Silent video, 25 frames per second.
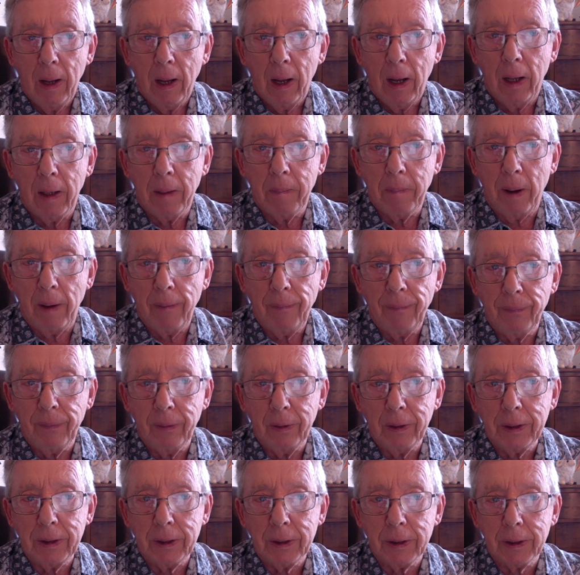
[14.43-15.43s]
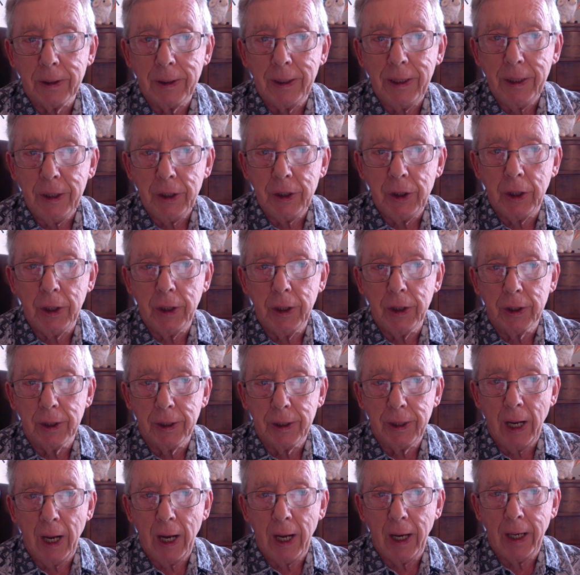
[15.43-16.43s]
And my first teaching
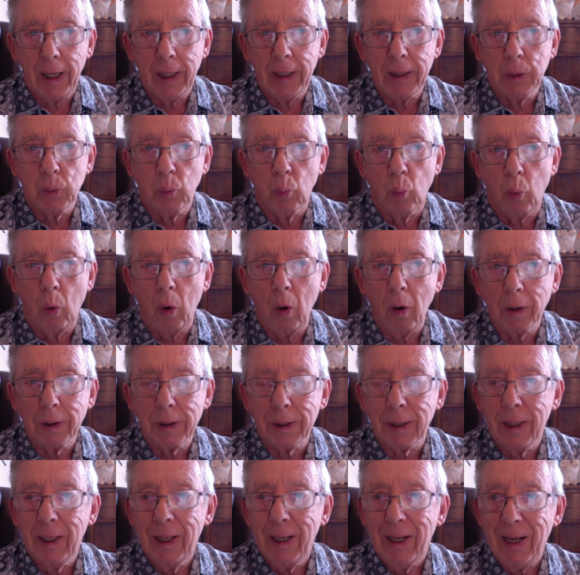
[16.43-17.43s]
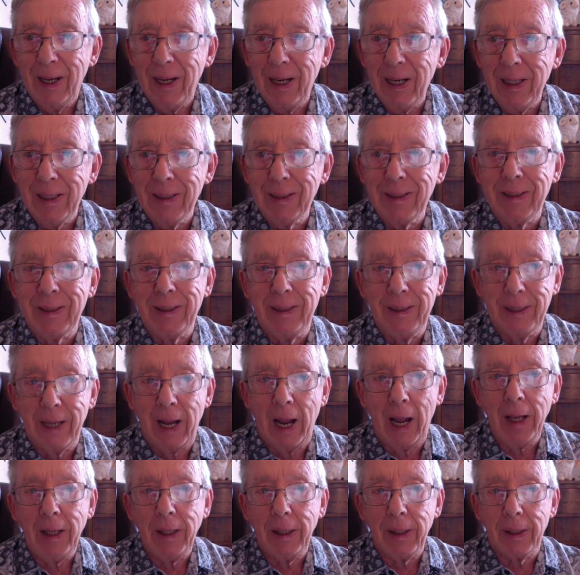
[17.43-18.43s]
today is, what is
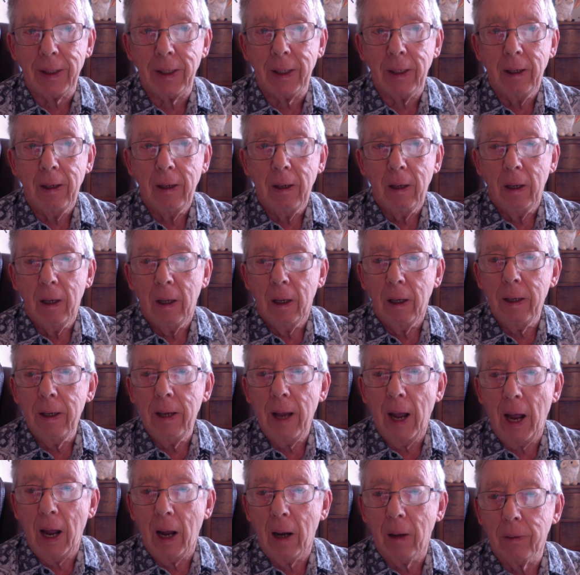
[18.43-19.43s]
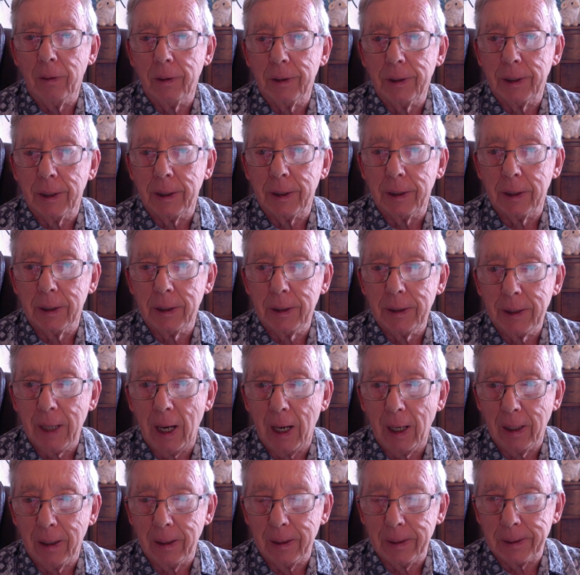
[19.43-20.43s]
death and how does it
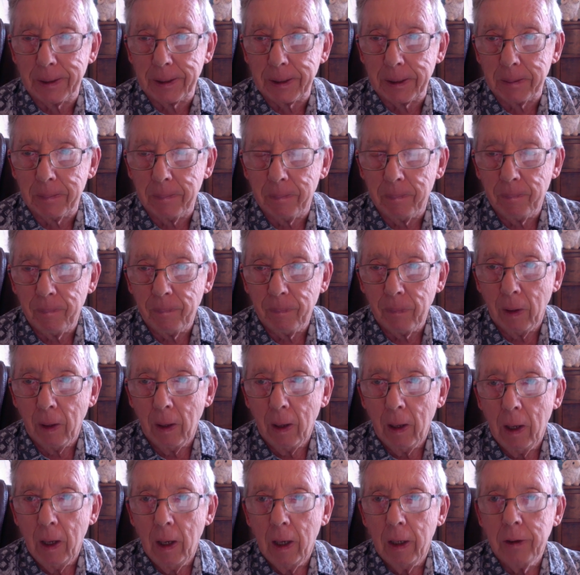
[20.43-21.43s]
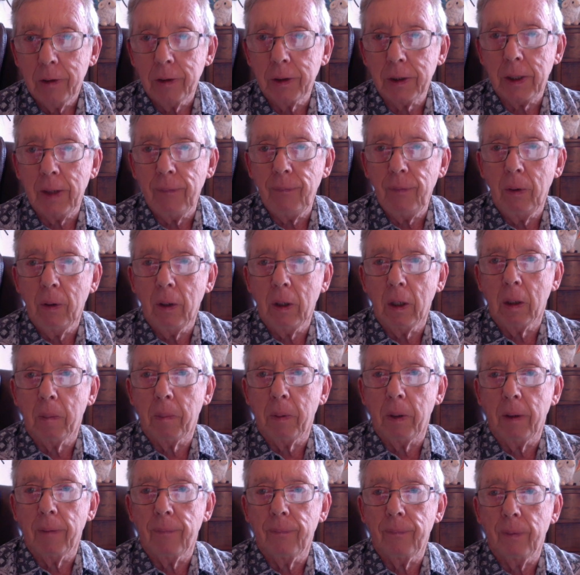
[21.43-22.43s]
attack us? Just give you a little
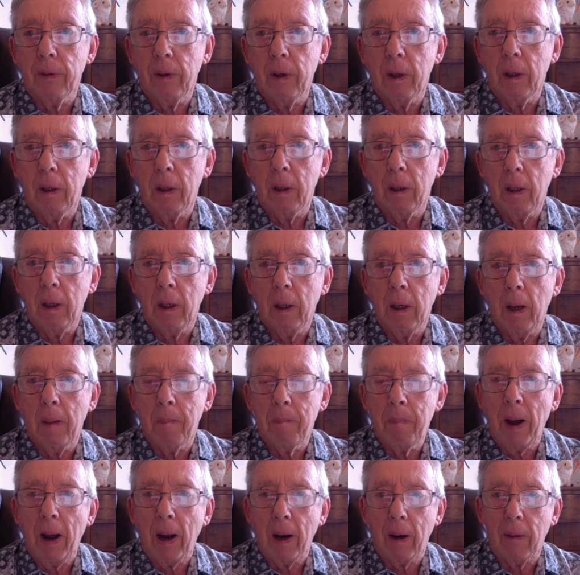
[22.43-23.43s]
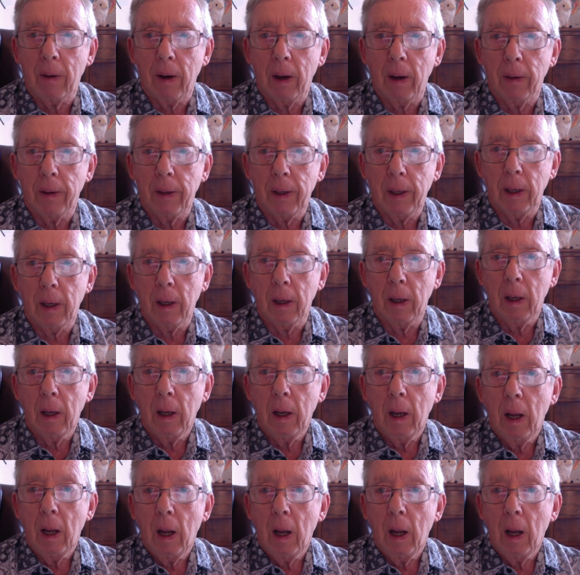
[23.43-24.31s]
bit of a background here.